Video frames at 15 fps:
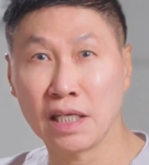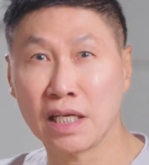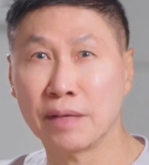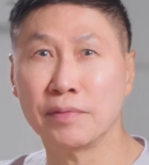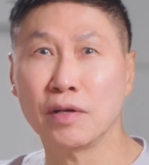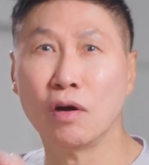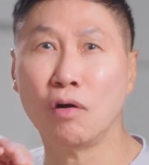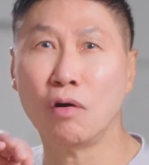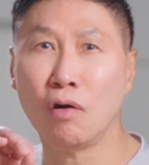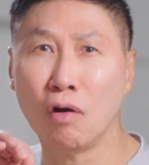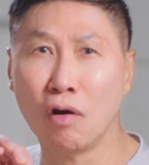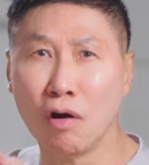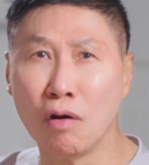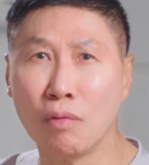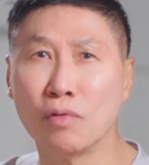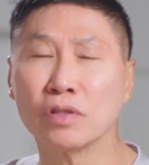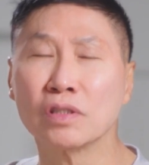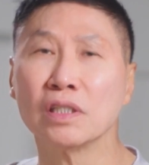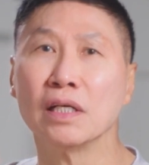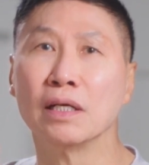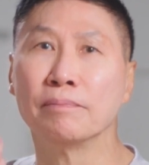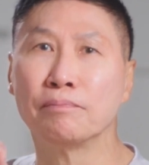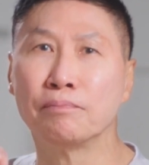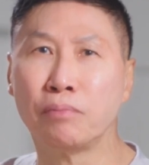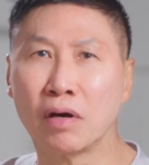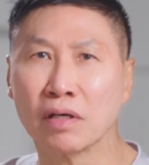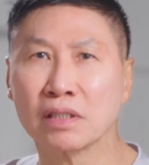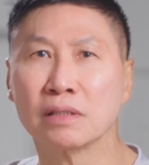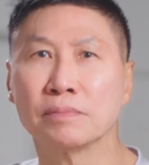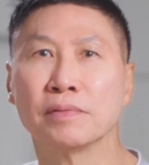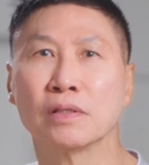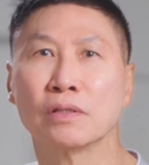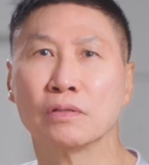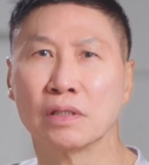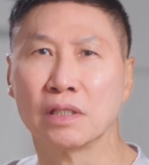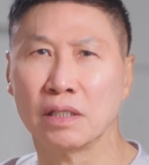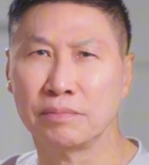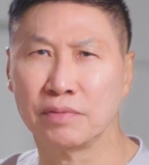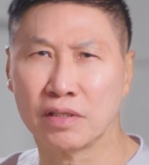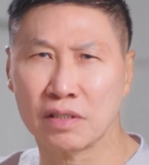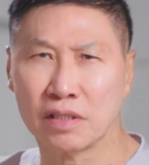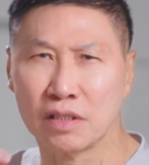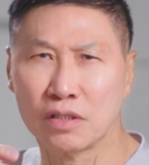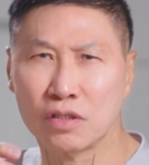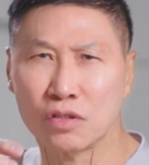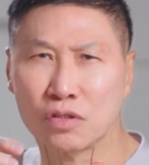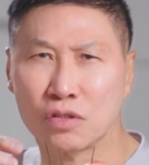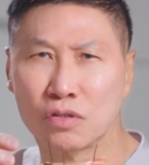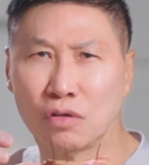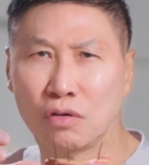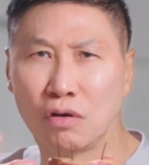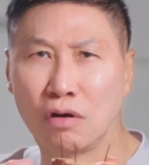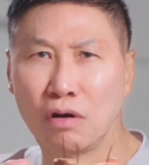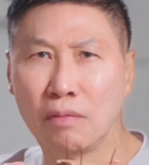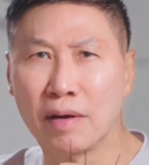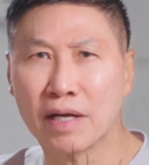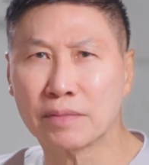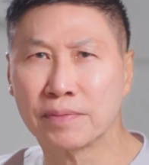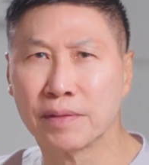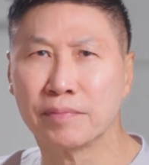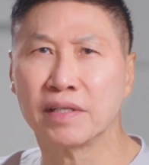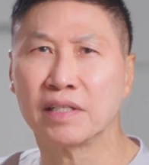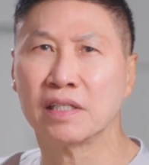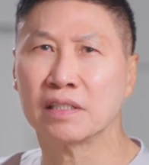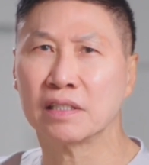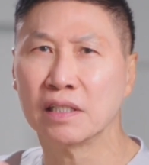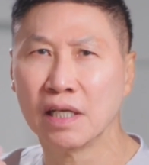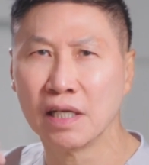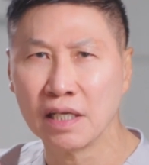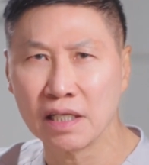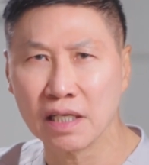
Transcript: It can be almost impossible to clear because there's so much pigmentation.